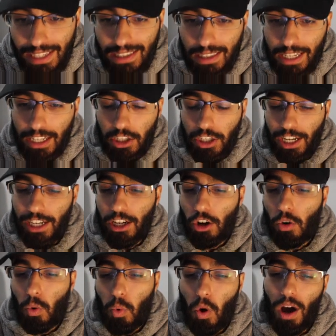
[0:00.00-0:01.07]
stitched in, the
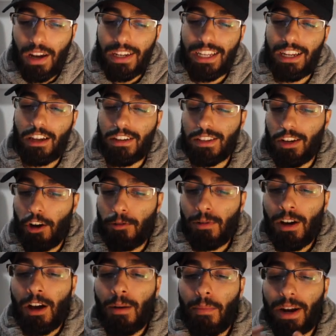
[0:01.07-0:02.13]
quality looks dope,
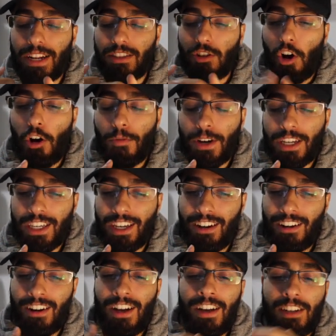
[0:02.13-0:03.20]
but it's
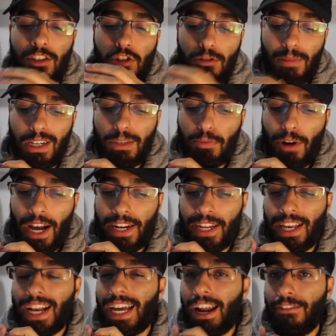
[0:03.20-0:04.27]
overkill, too much
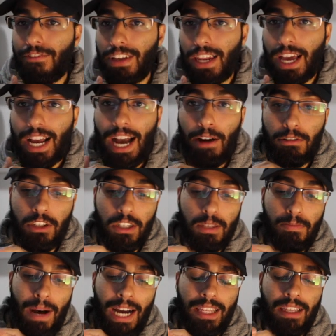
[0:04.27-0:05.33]
branding, and I feel like I would just
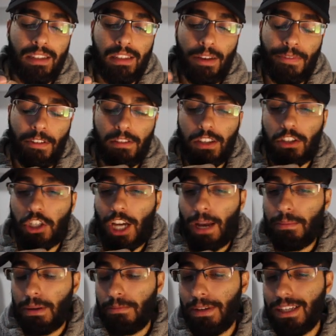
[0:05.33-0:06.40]
buy this if it was a
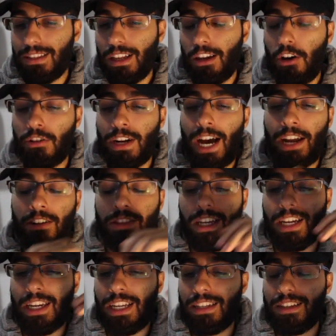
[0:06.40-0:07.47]
Champion piece alone. I don't
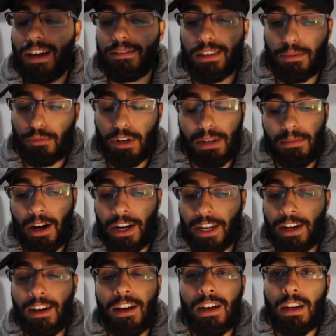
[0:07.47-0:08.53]
think it needs to have Supreme on
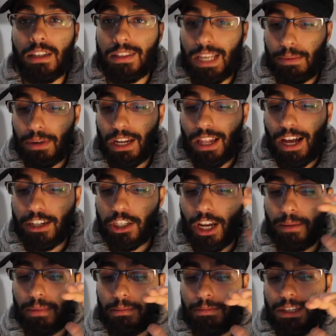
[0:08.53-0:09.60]
it. Same with a lot of
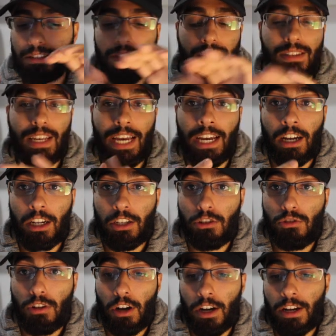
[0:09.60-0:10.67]
Champion pieces, it could
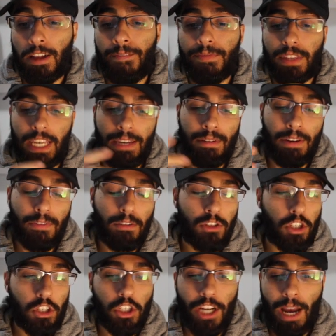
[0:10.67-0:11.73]
do good, even if it was
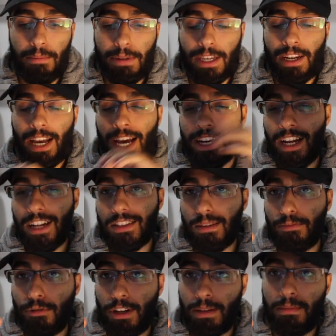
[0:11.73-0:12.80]
just Champion and not
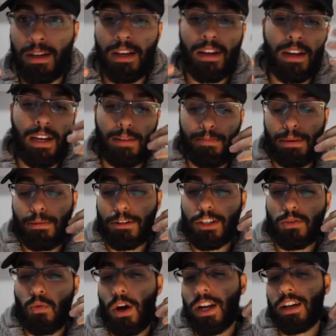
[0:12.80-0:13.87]
Supreme. People
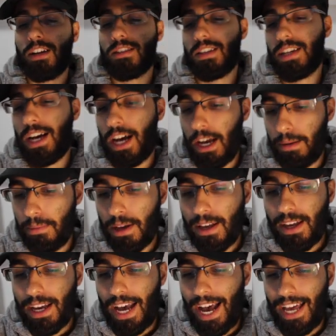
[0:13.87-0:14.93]
just want it because of the hype,
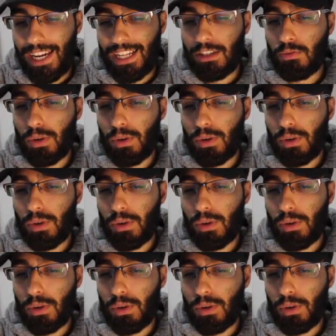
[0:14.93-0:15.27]
and it's